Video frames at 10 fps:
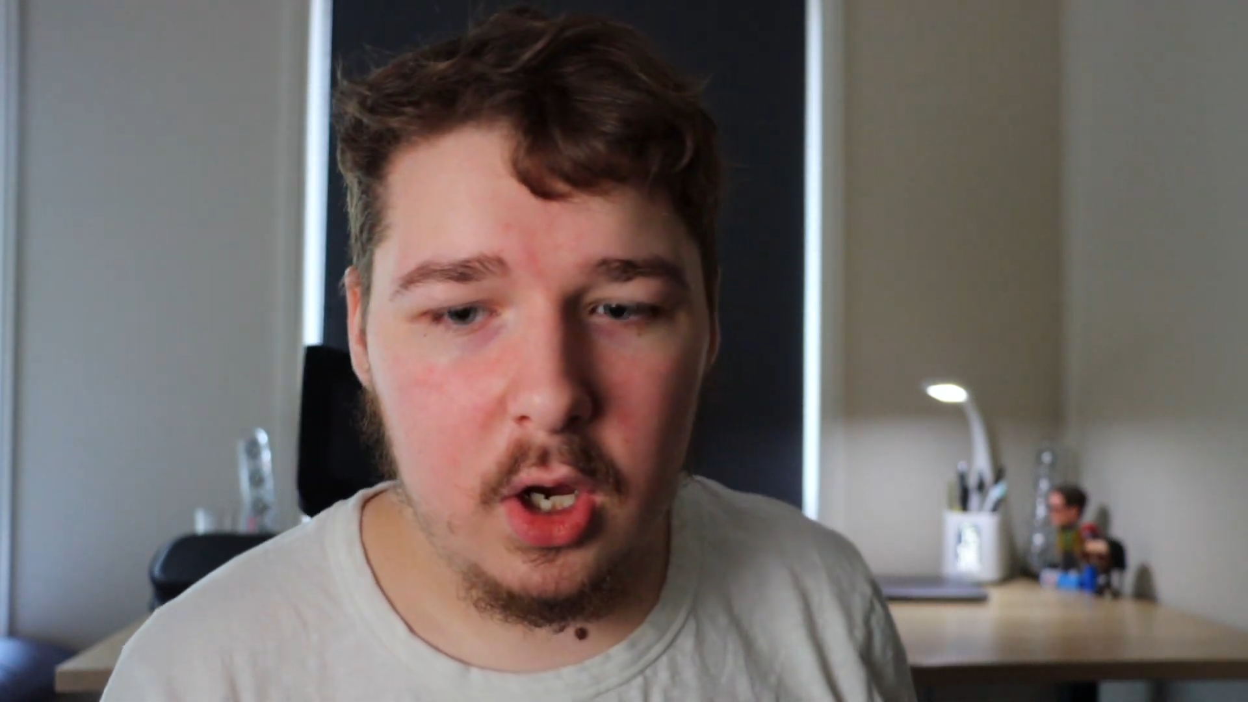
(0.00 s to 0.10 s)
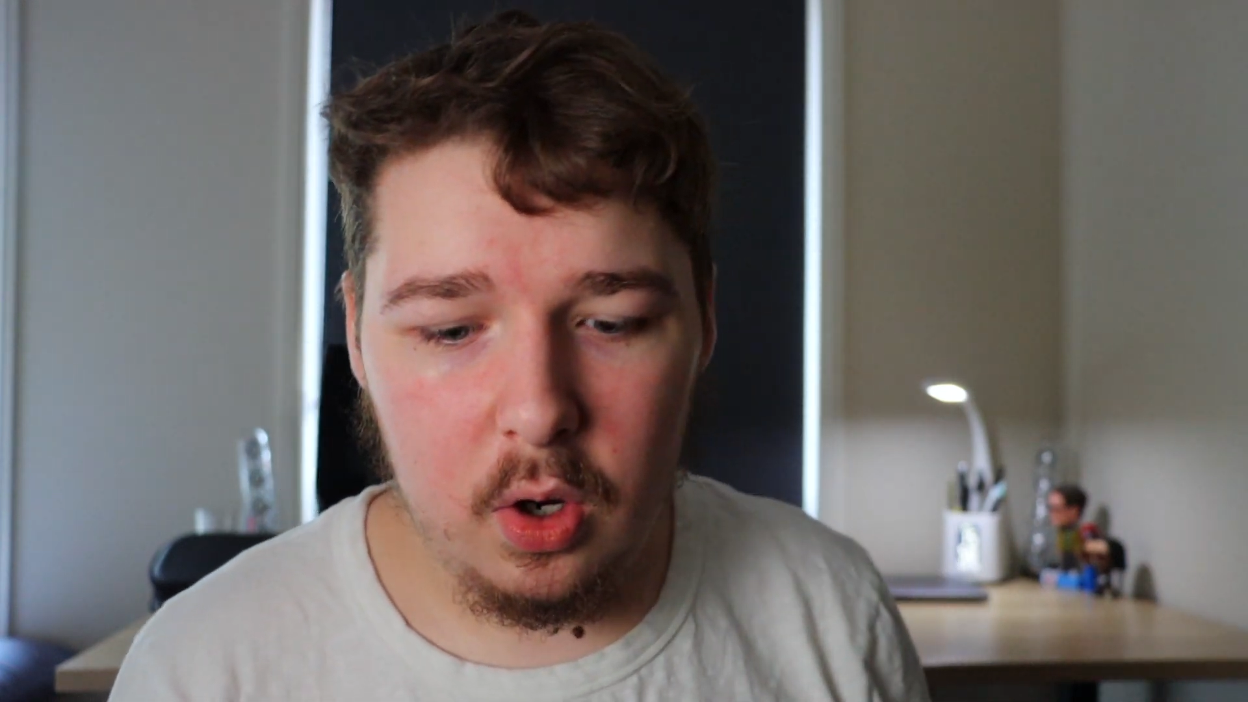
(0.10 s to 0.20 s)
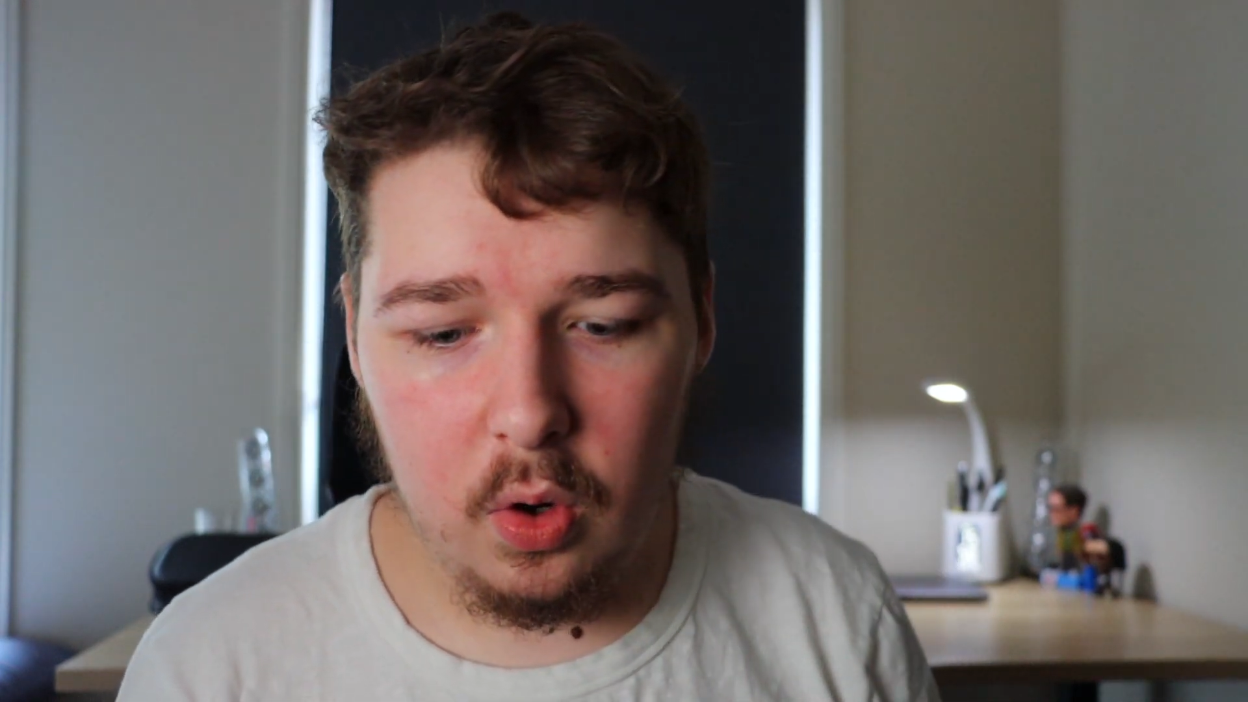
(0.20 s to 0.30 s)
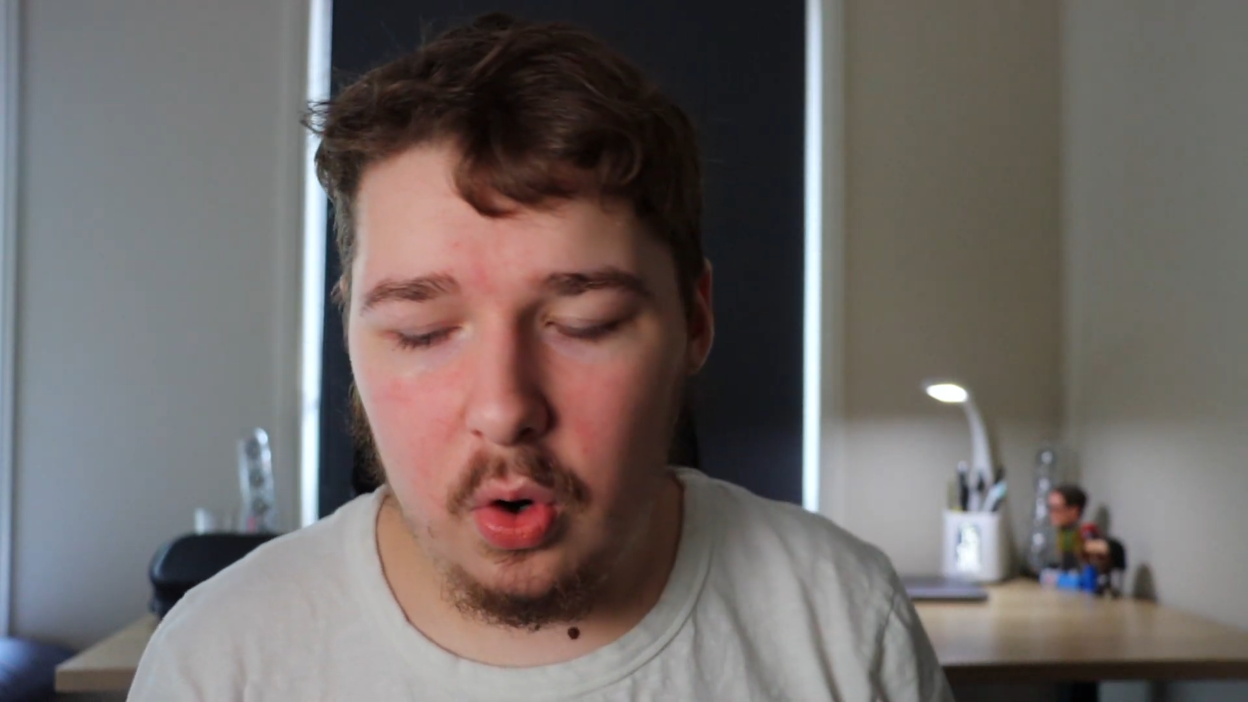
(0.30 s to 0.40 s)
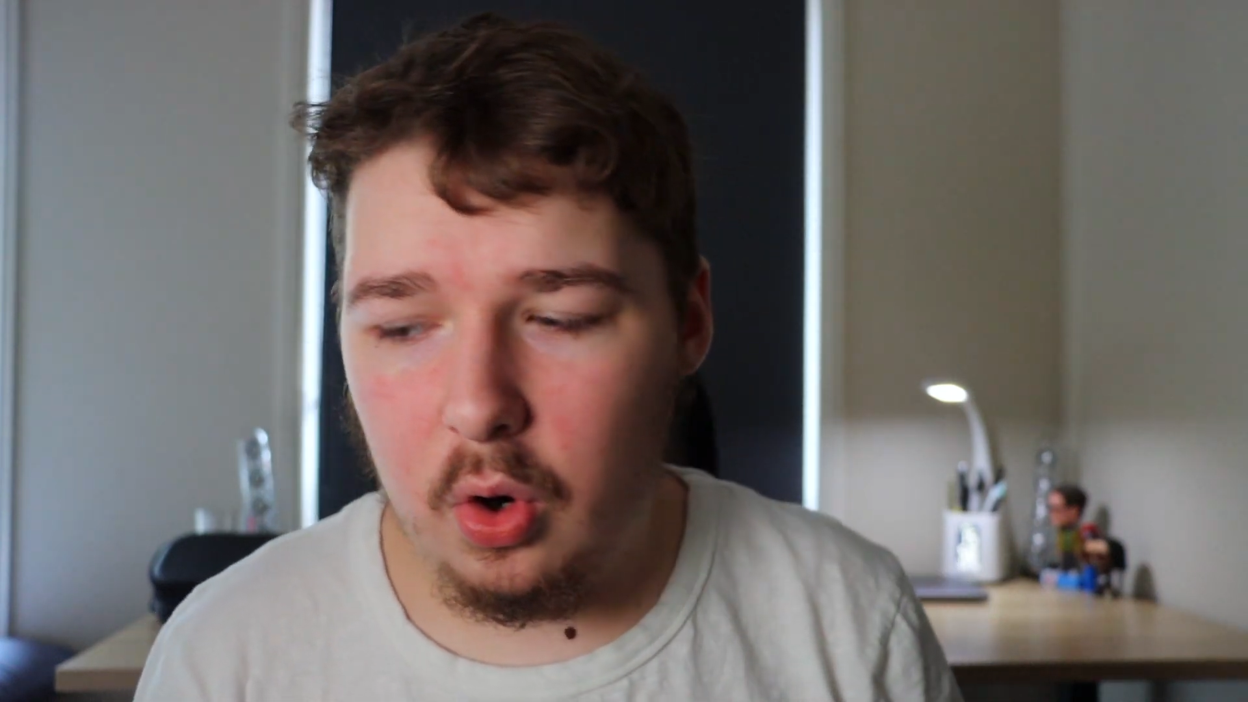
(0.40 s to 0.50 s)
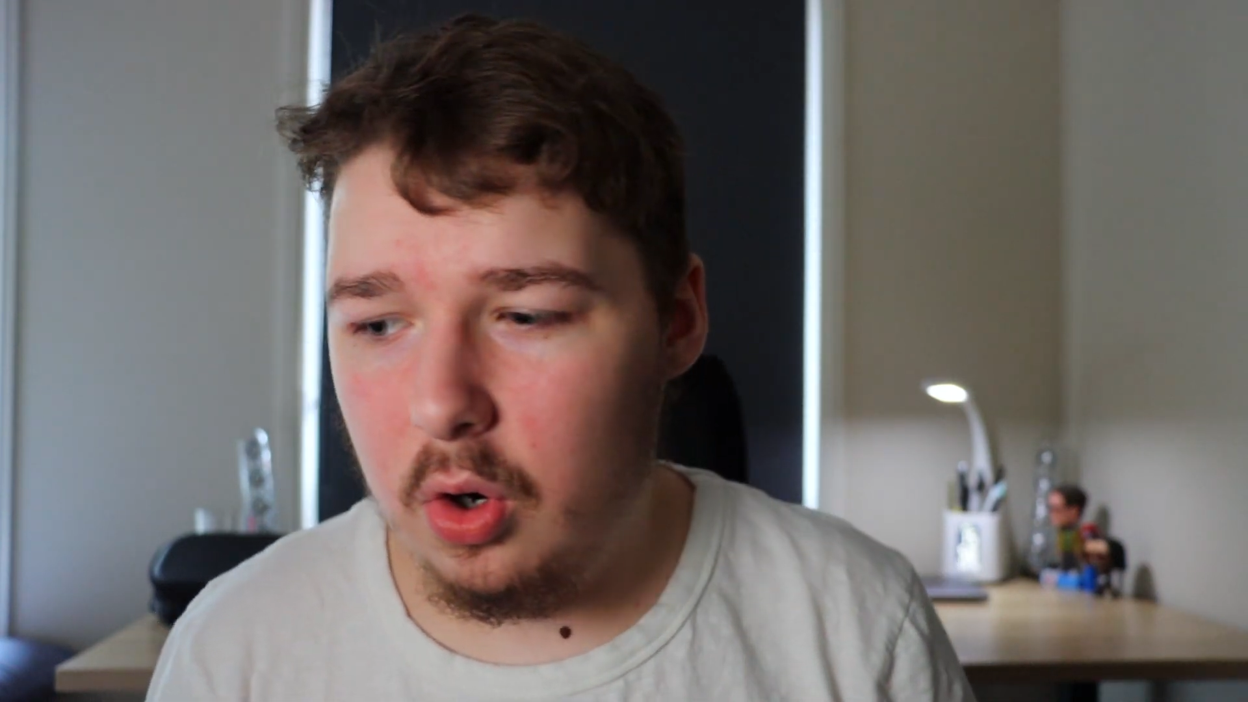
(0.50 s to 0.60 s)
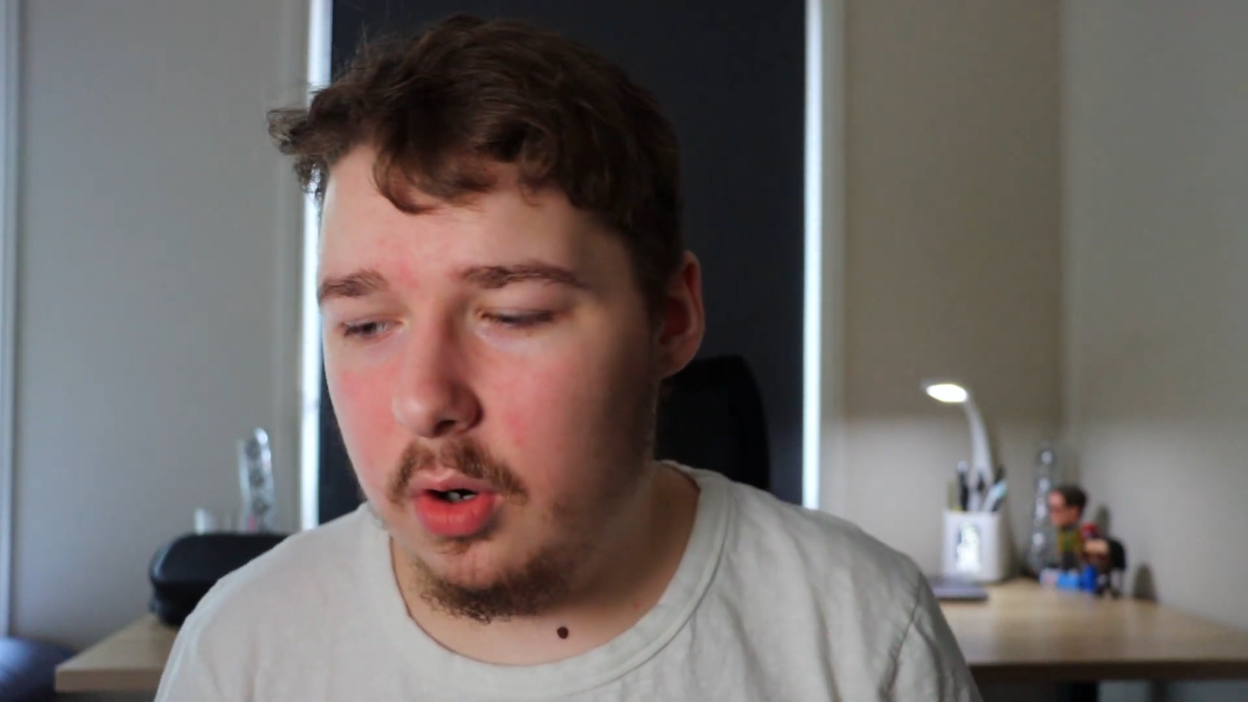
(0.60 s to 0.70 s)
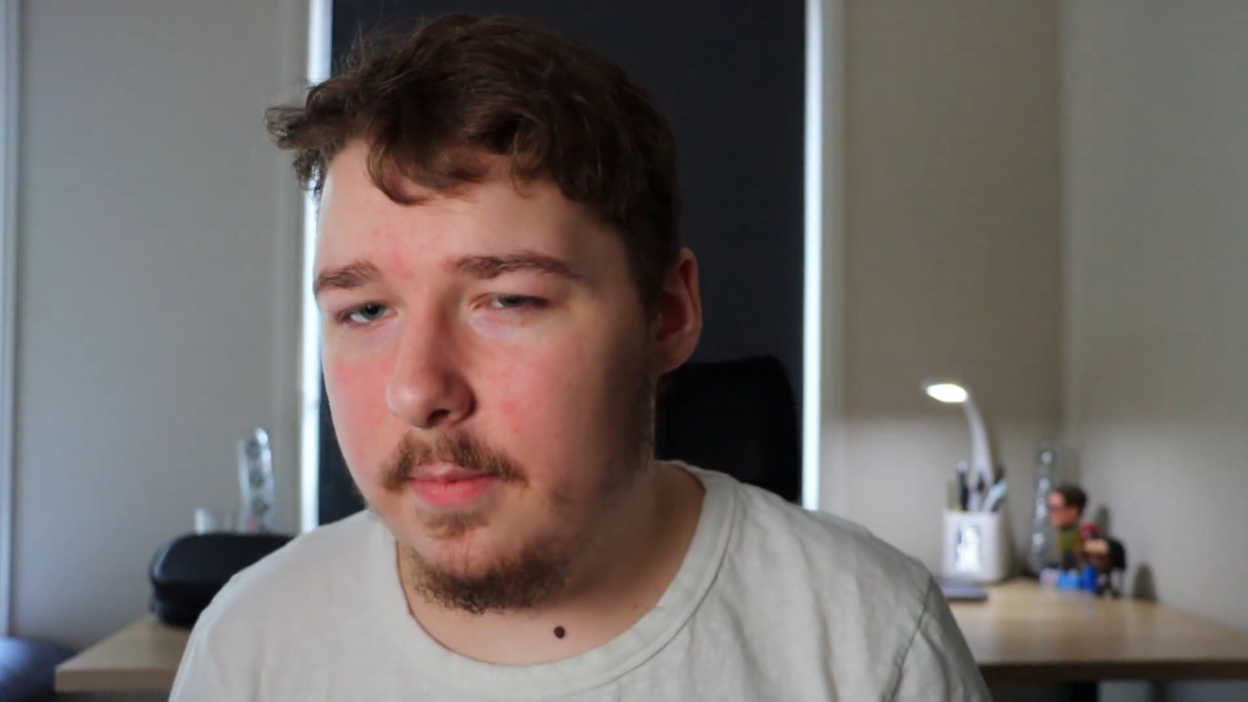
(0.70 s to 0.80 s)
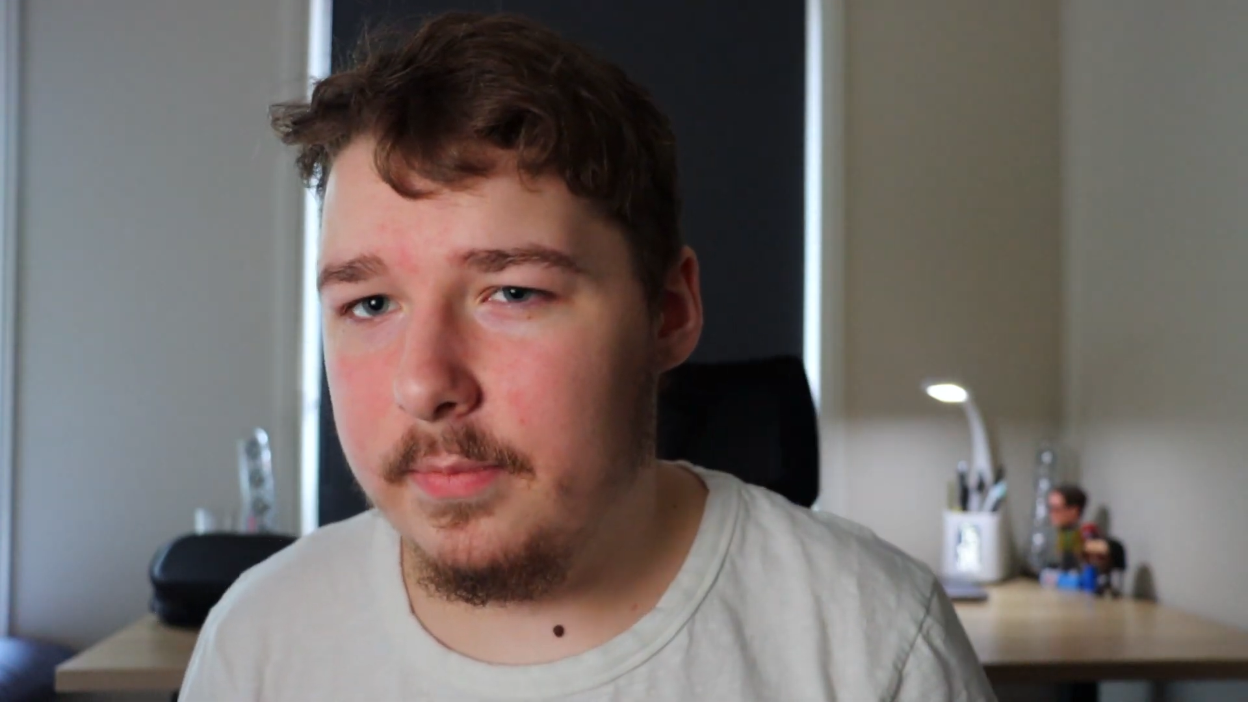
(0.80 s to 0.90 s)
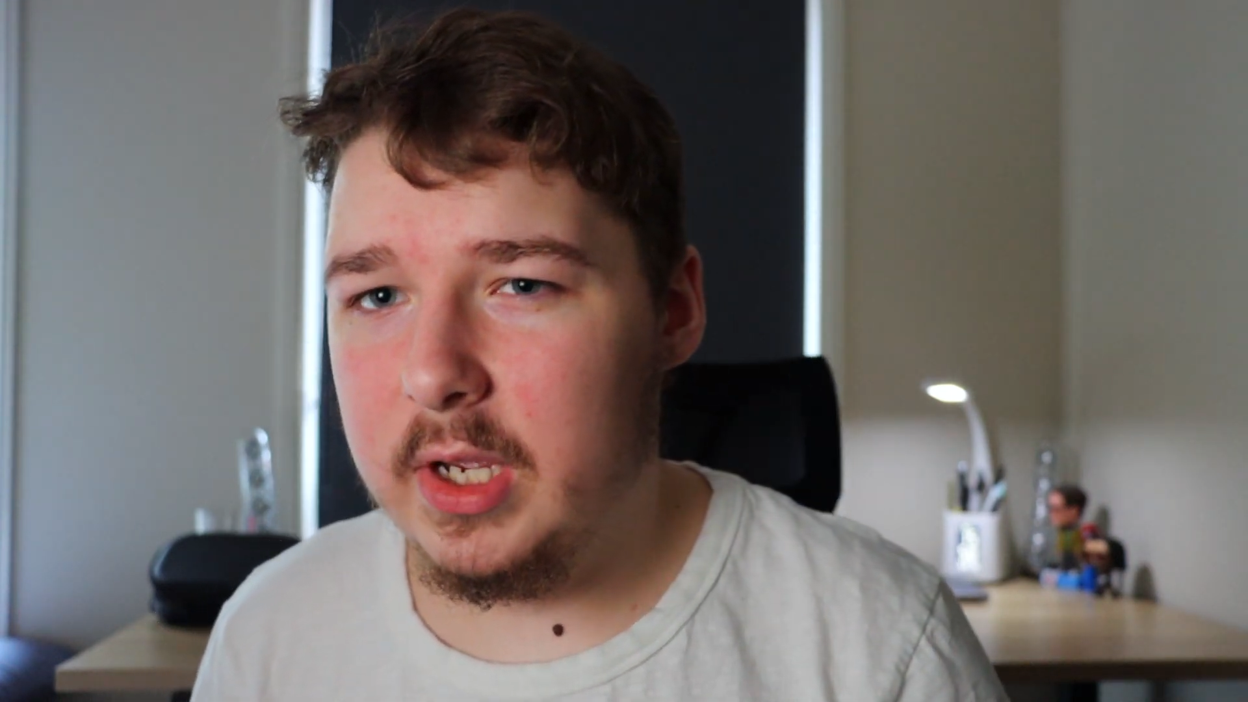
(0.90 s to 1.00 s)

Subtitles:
or